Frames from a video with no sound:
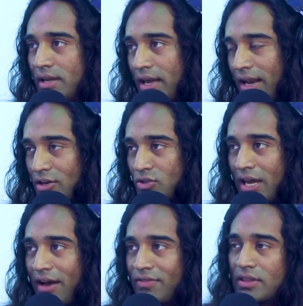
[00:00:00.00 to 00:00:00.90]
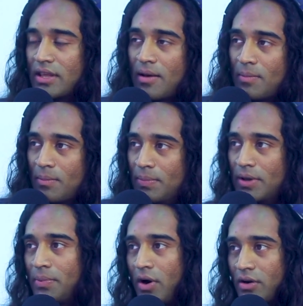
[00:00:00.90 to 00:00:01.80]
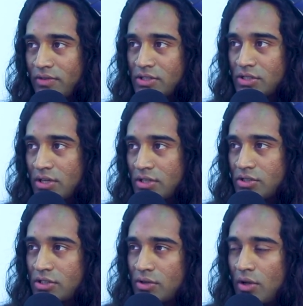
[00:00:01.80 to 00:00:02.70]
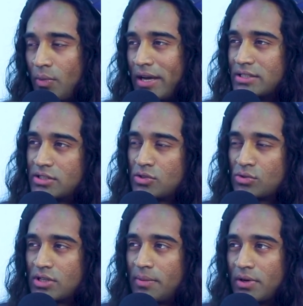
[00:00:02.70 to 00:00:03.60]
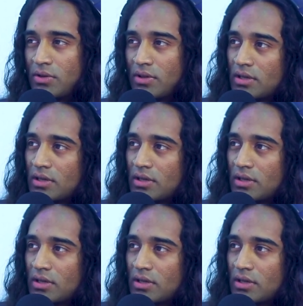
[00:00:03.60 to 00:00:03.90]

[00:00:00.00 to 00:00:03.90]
actually having them be a part of this industry as well. Why is it so separate, you think?